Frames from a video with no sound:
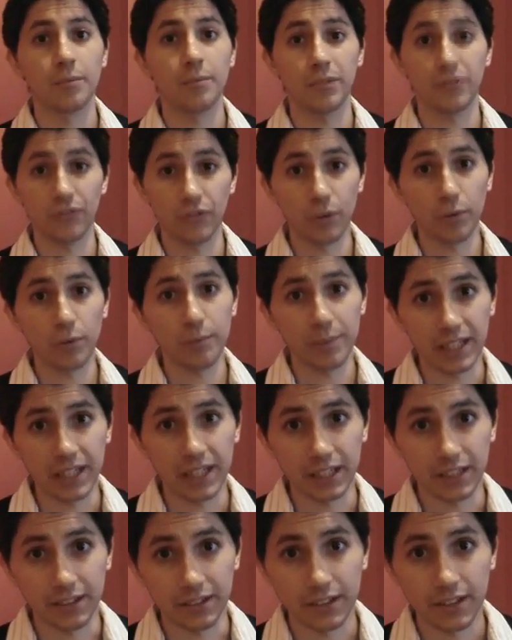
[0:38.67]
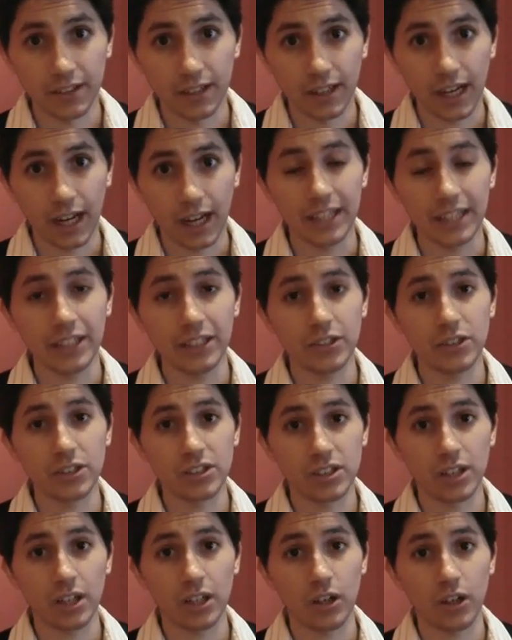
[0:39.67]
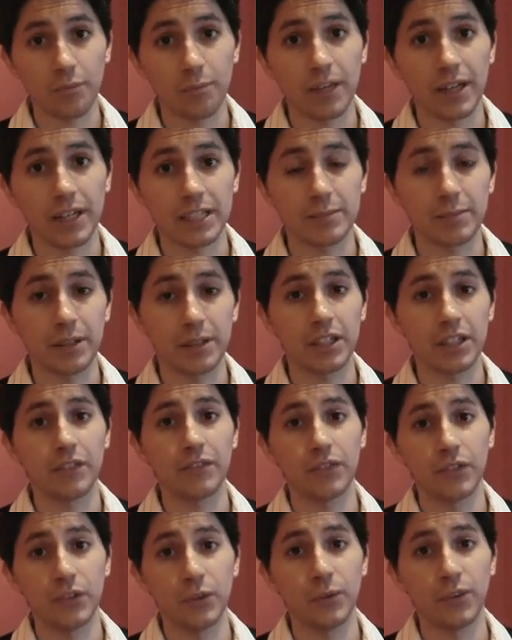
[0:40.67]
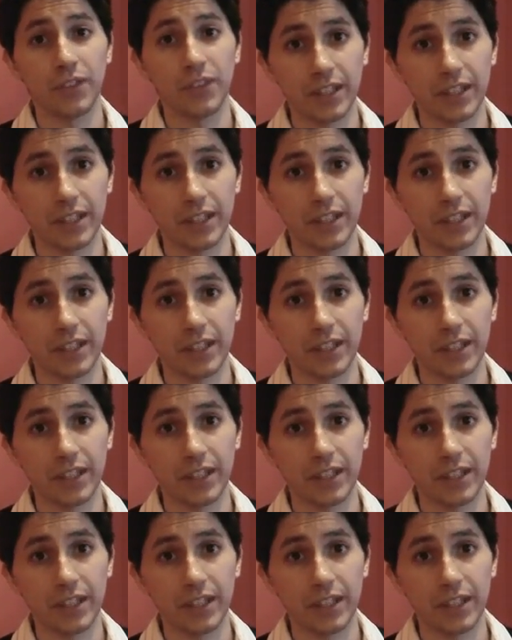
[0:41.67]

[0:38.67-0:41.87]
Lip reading: Before we begin, I need to start off by explaining a few